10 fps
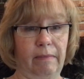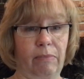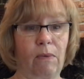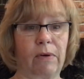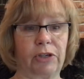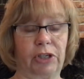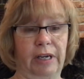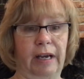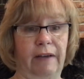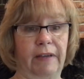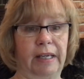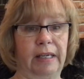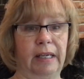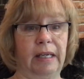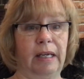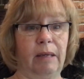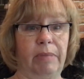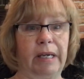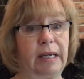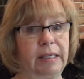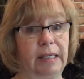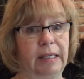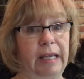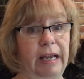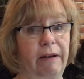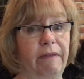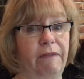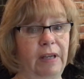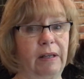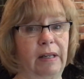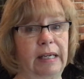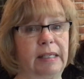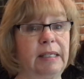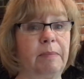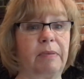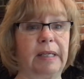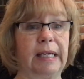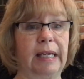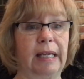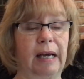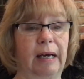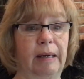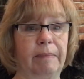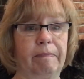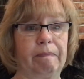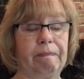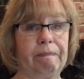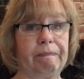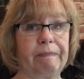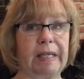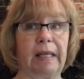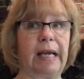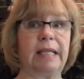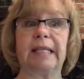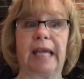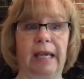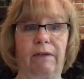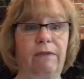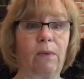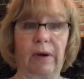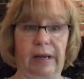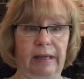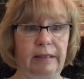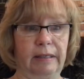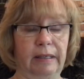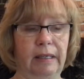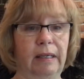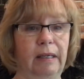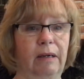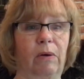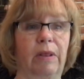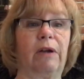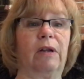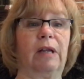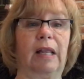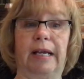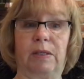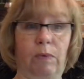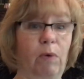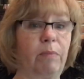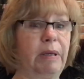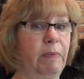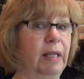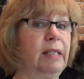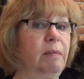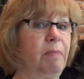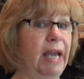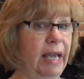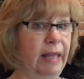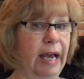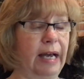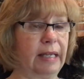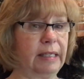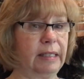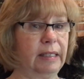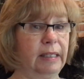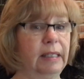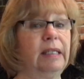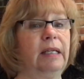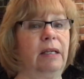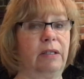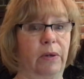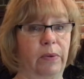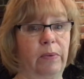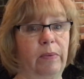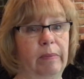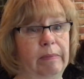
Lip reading: portion of it because they feel it's simply clients can't afford it, or their clients won't be willing to pay that. So